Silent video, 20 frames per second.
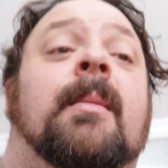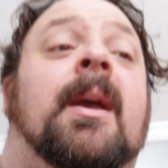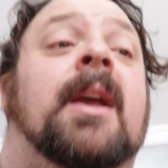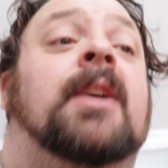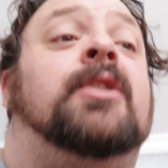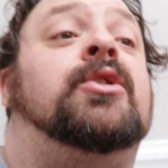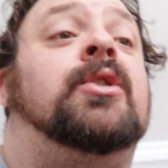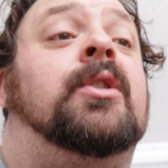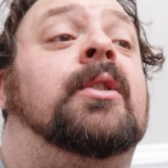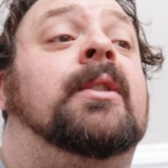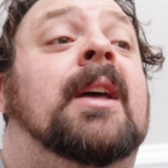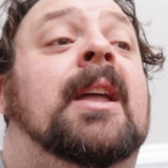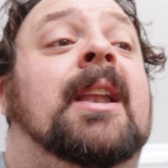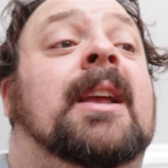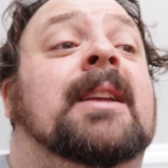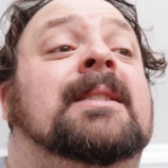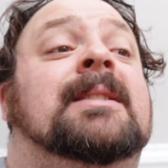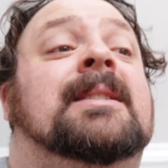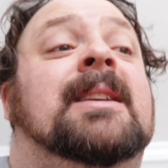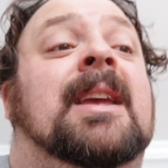make sure that
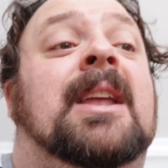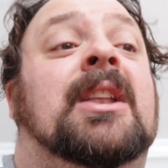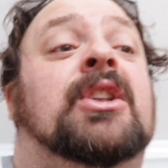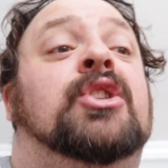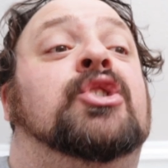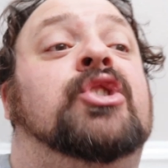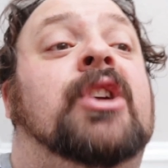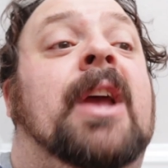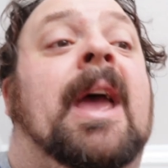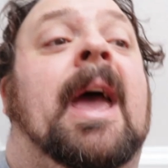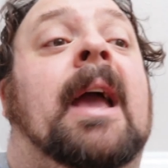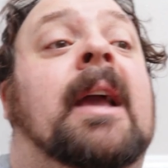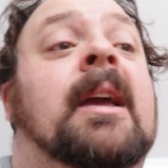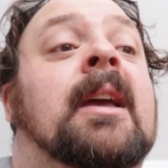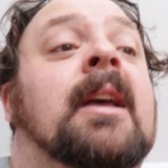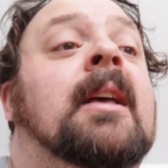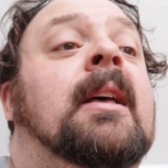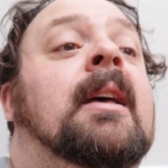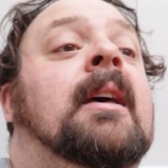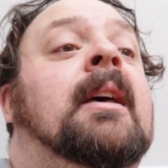it's in
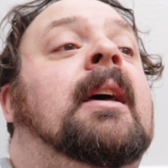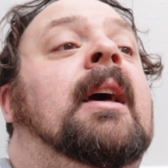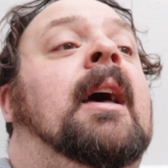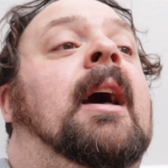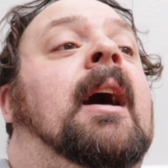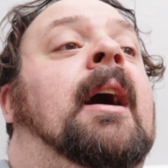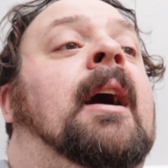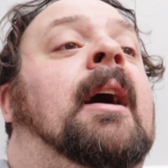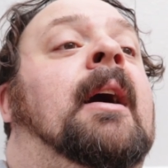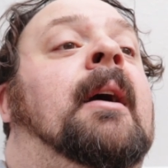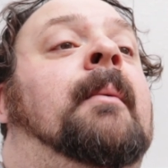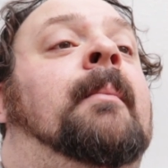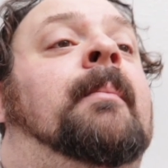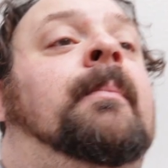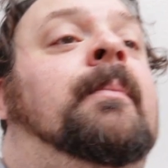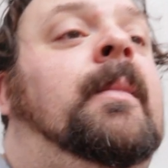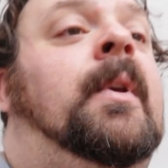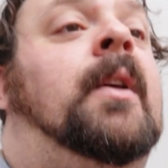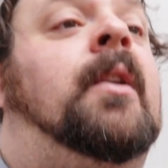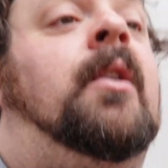check.
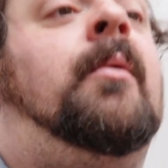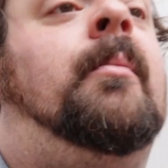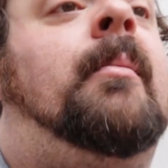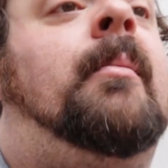Um, you know,